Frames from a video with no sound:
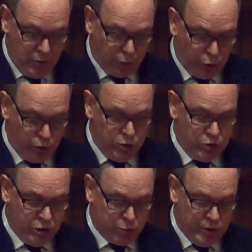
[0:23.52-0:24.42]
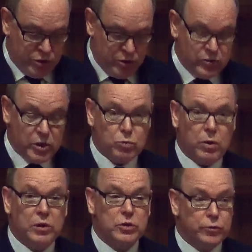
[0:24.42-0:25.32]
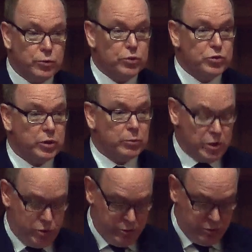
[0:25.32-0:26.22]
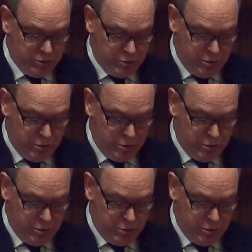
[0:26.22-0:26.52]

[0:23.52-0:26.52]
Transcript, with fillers: for current generations as well as future generations.